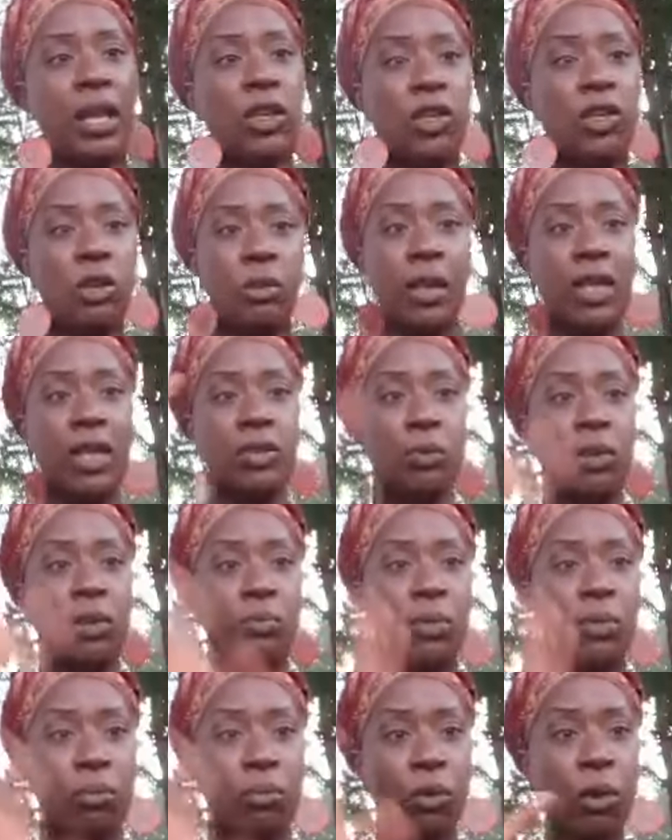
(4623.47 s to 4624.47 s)
you because we've
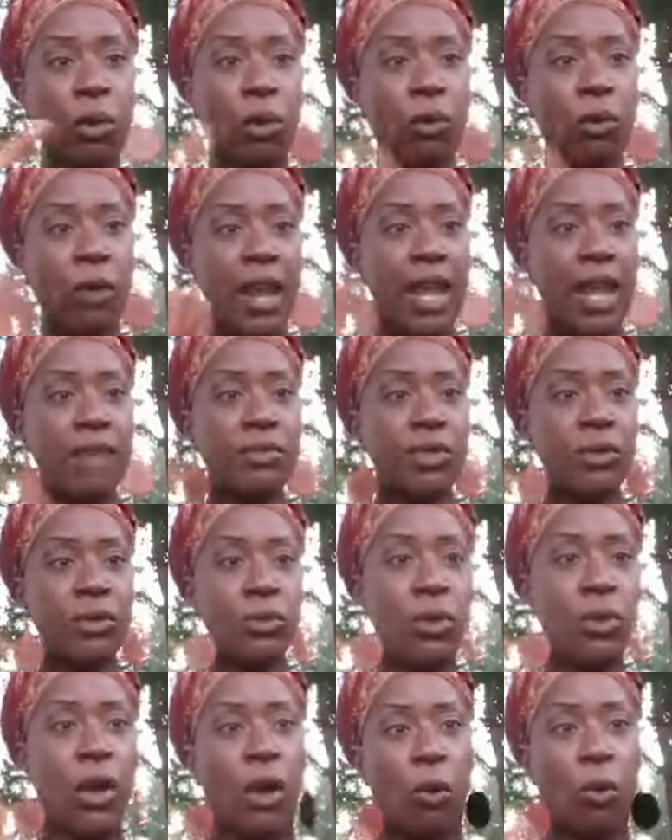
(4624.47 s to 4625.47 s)
been programmed to
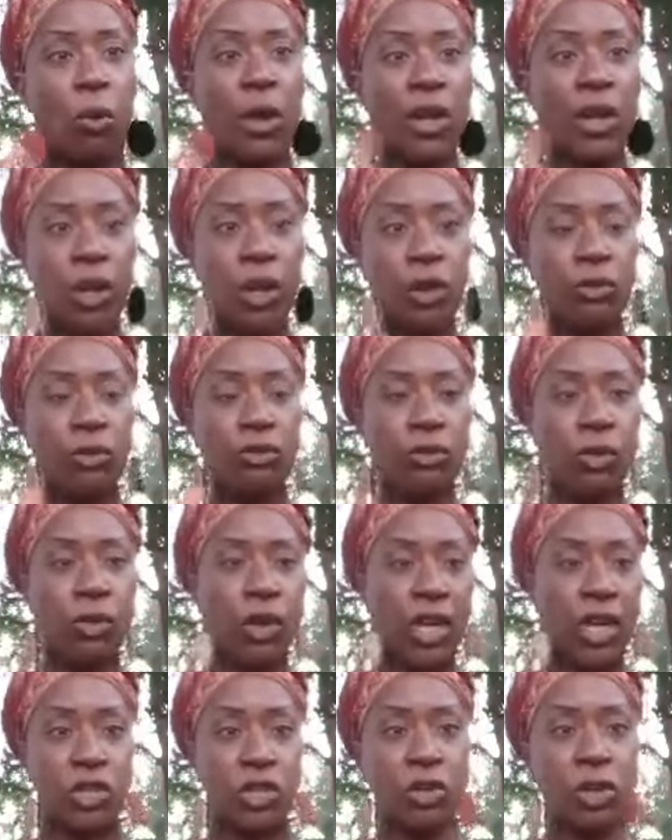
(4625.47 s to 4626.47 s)
want to look for
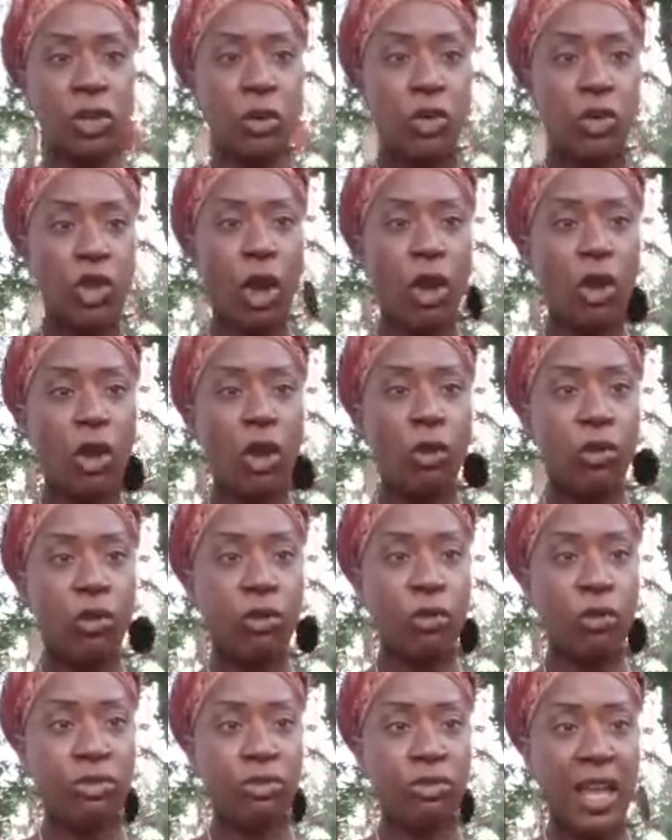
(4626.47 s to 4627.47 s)
because you know y'all go
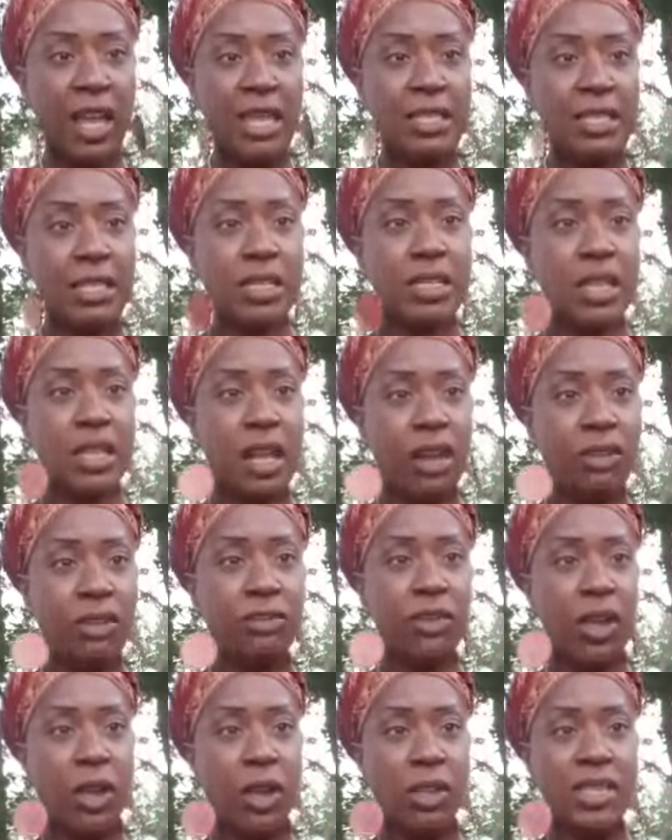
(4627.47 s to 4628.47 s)
through phases of
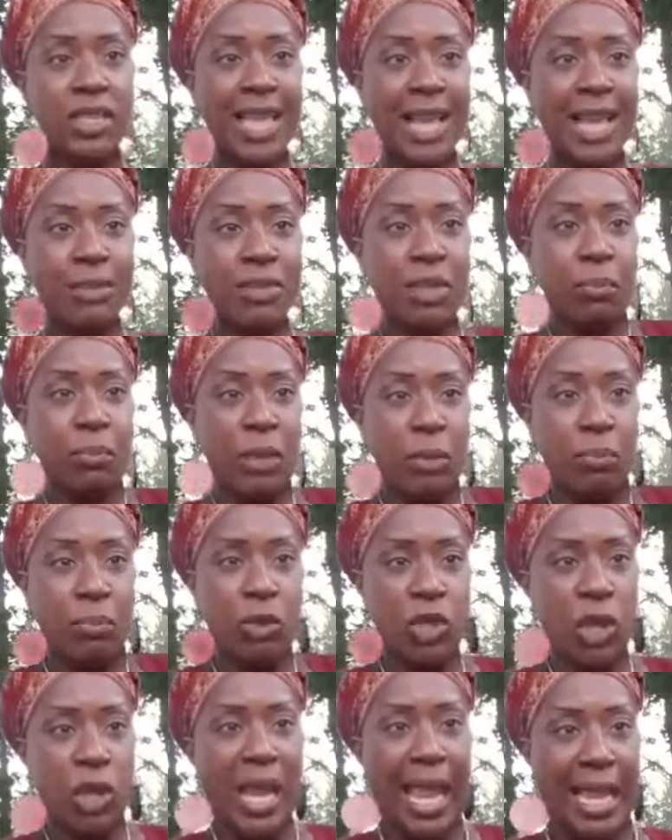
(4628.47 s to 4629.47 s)
types of people
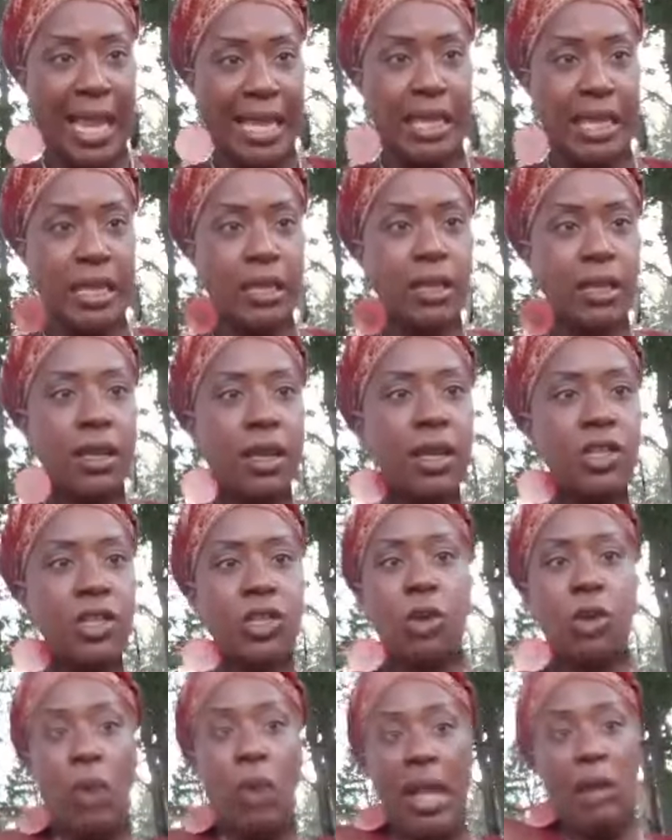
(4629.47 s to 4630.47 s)
you like
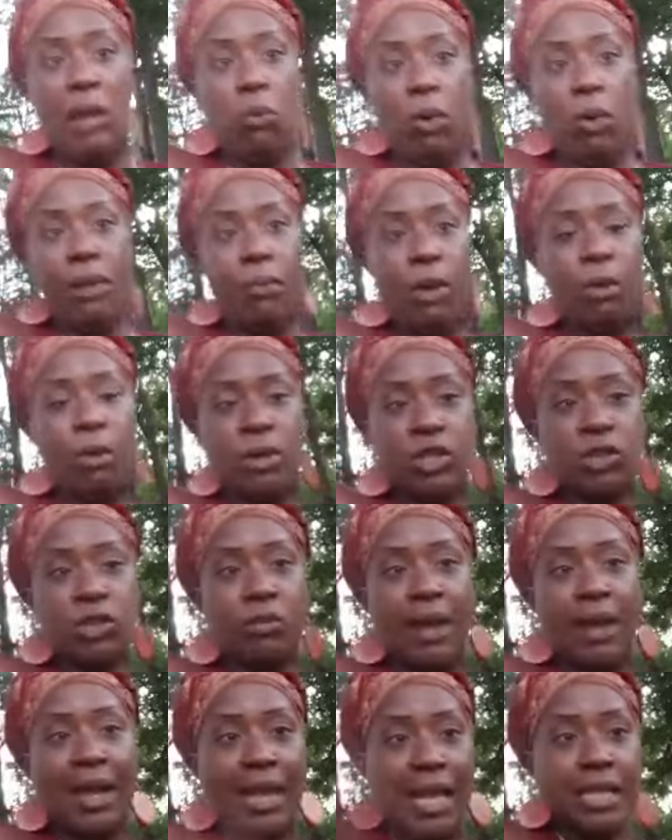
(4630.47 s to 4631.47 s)
so one moment you
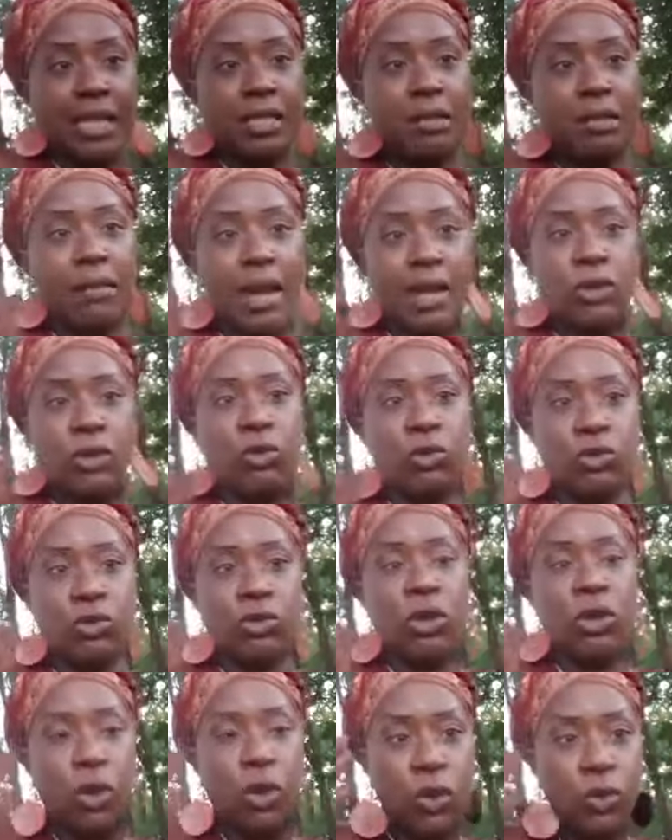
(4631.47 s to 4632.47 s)
might like somebody who's
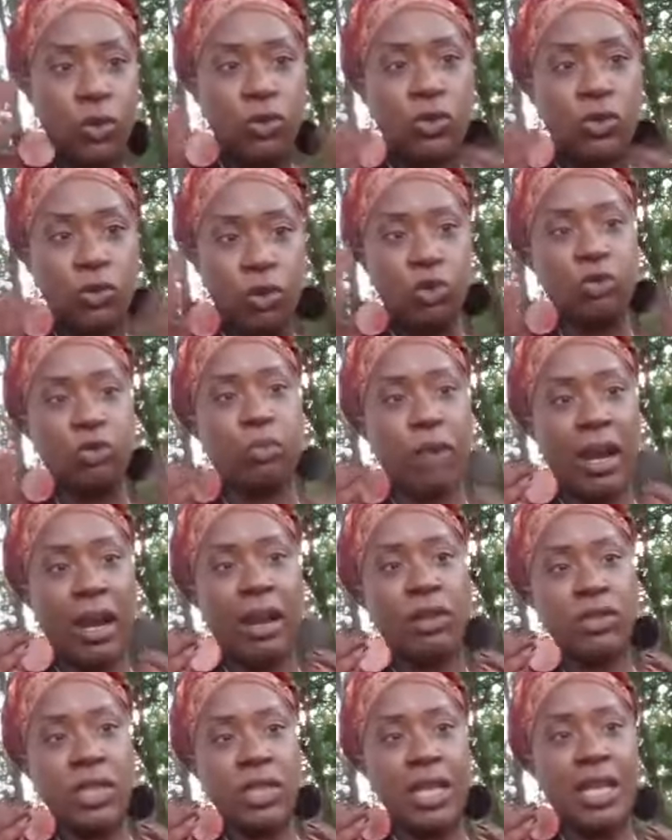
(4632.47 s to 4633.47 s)
who's who's
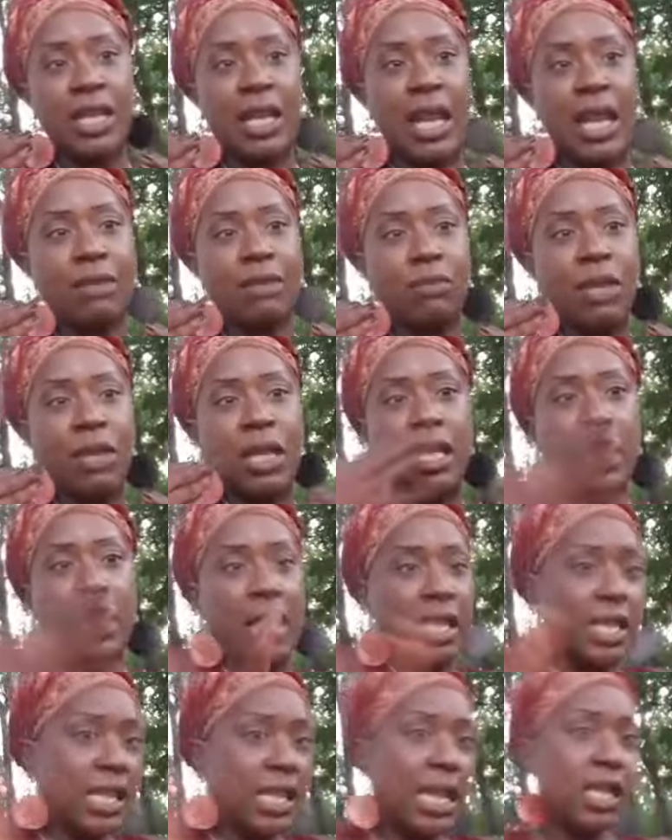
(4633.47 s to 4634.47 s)
brown skin like me
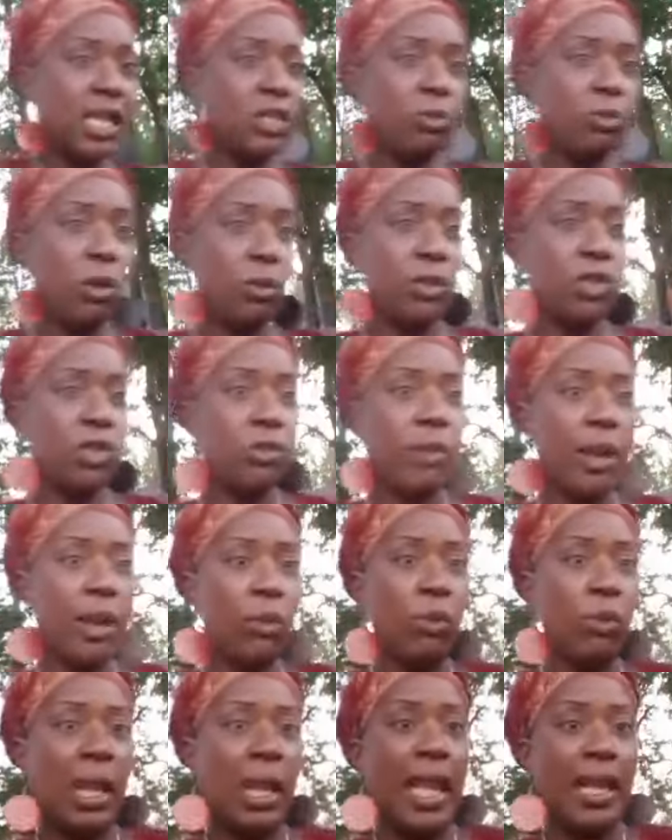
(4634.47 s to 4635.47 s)
the next moment you might
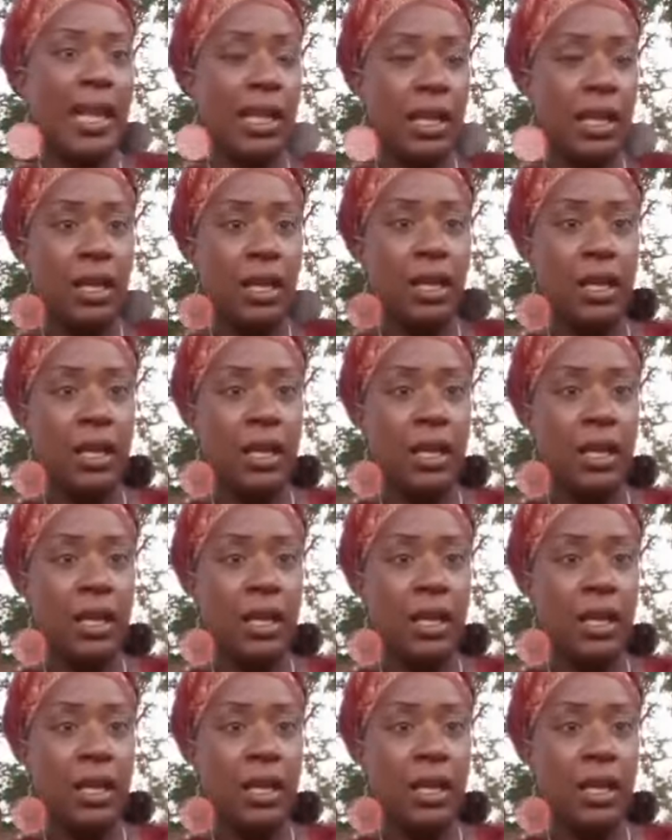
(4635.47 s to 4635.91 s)
like a,